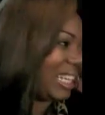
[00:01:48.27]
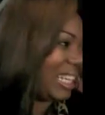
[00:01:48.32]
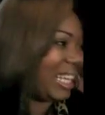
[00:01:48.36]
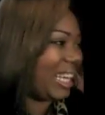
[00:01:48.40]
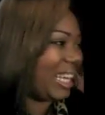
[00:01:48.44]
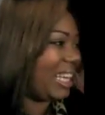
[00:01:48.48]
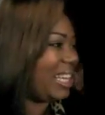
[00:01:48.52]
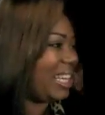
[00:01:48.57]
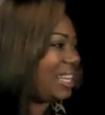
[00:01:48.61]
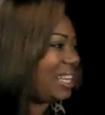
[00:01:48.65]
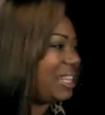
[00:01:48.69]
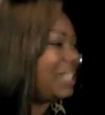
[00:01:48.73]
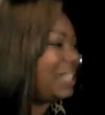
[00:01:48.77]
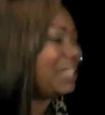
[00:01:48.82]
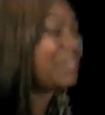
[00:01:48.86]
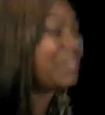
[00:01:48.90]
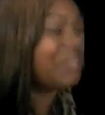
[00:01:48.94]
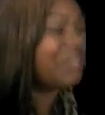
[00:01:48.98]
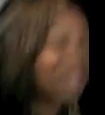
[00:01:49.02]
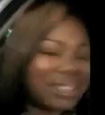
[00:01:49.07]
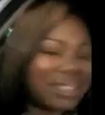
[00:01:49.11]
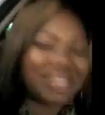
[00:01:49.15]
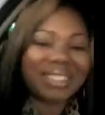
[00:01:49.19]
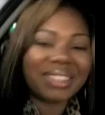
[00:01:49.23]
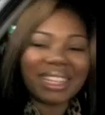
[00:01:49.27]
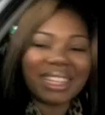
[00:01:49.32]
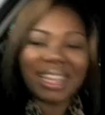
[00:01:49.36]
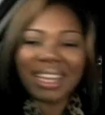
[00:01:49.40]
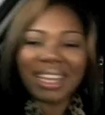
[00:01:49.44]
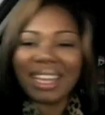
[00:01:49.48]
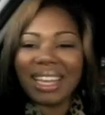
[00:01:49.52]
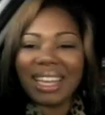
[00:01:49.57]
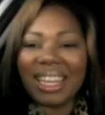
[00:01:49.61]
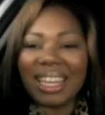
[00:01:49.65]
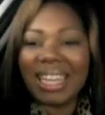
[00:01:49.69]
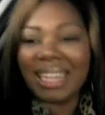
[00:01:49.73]
he just nigga. needed something
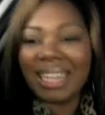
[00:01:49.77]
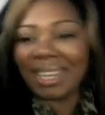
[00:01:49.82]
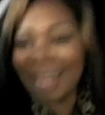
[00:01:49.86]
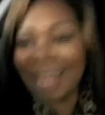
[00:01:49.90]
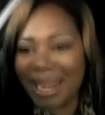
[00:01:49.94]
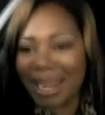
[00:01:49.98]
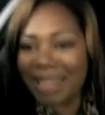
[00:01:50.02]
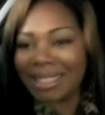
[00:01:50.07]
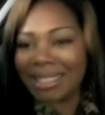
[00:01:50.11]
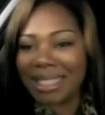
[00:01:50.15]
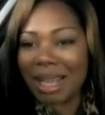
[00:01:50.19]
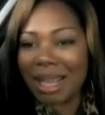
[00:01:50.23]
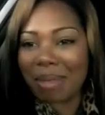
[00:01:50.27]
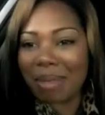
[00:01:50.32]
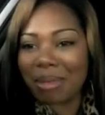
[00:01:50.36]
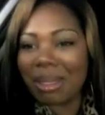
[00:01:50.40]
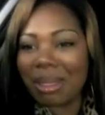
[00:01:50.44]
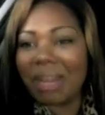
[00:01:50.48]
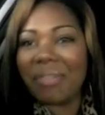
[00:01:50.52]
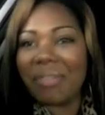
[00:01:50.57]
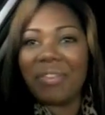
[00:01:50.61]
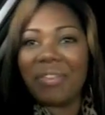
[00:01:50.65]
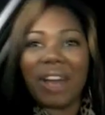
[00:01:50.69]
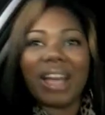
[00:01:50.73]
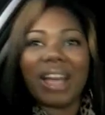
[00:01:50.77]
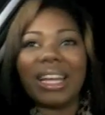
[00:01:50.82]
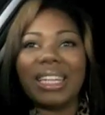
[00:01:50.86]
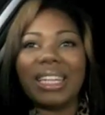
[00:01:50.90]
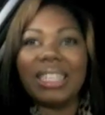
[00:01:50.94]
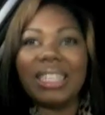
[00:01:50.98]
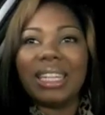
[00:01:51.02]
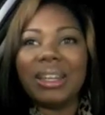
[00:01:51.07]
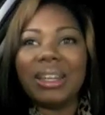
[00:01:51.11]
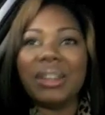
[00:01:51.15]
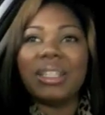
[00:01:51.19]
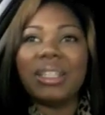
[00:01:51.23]
to do. he needed something to
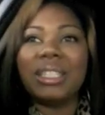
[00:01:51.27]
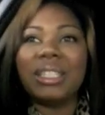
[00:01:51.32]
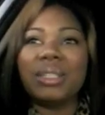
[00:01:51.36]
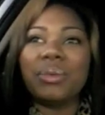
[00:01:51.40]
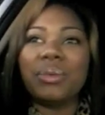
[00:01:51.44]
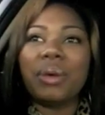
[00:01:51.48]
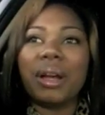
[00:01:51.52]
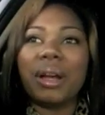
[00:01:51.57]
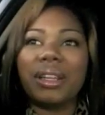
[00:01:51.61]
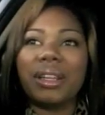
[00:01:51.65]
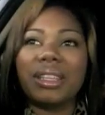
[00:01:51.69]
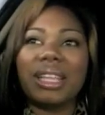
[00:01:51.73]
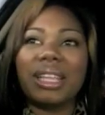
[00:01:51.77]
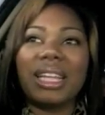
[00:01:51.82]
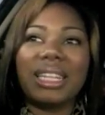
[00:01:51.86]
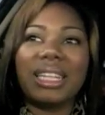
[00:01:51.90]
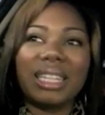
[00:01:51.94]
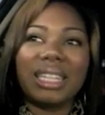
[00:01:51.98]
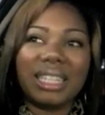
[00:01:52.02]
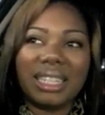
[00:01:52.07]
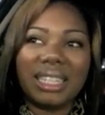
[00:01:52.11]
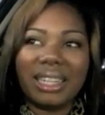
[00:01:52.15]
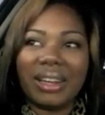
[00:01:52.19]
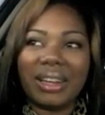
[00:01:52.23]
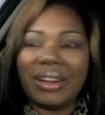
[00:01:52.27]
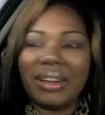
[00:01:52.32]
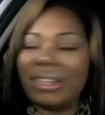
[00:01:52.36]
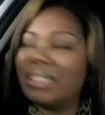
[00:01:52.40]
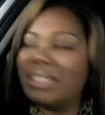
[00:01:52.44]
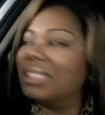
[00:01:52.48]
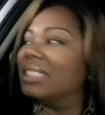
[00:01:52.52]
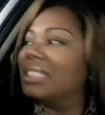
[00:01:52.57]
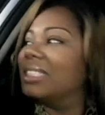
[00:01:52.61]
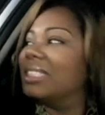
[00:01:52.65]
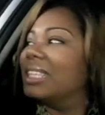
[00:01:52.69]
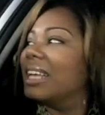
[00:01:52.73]
fucking do. This is the wrong thing to
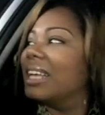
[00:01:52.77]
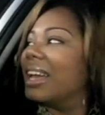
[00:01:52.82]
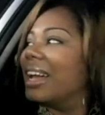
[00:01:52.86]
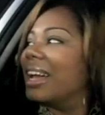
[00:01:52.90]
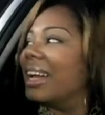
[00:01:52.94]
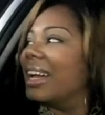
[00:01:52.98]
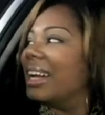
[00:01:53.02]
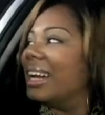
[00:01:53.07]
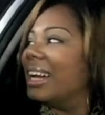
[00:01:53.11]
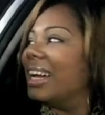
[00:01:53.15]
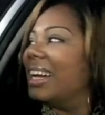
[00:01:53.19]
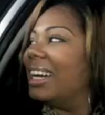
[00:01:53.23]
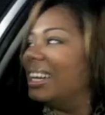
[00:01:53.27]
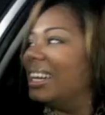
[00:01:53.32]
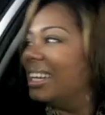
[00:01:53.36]
do you